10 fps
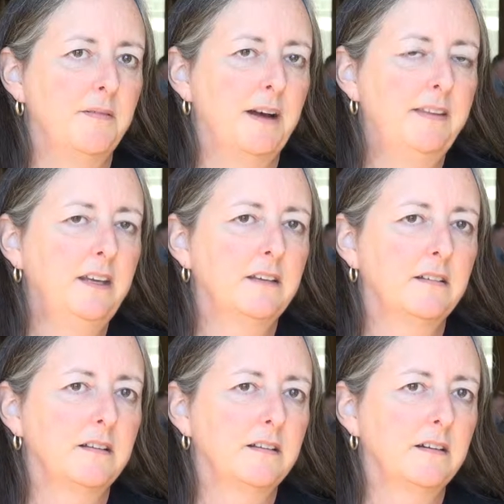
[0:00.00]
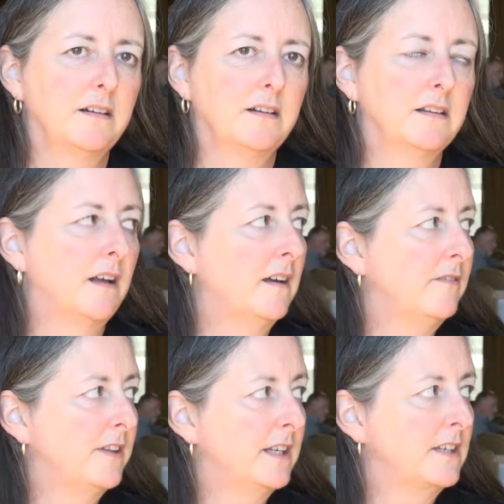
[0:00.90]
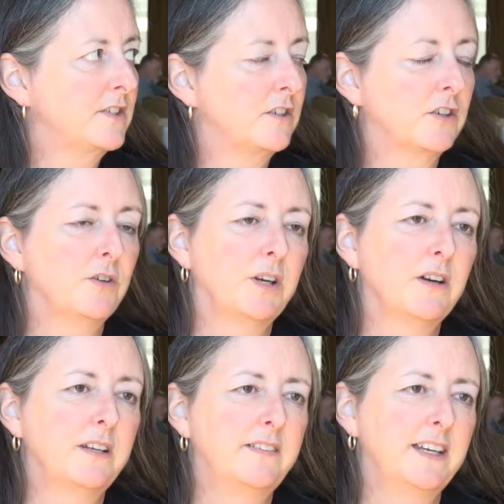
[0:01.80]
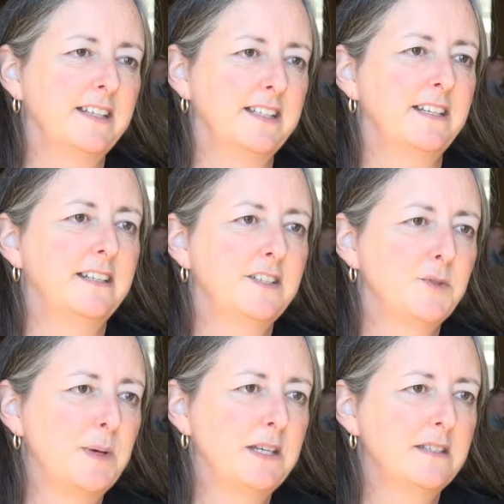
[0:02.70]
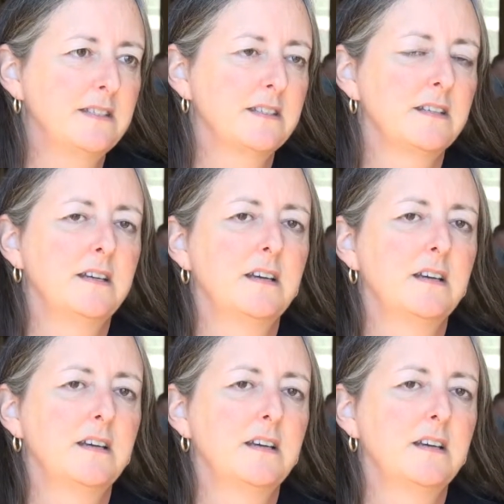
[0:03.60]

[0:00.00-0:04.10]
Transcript: I think a lot of the things that are going on in the identity space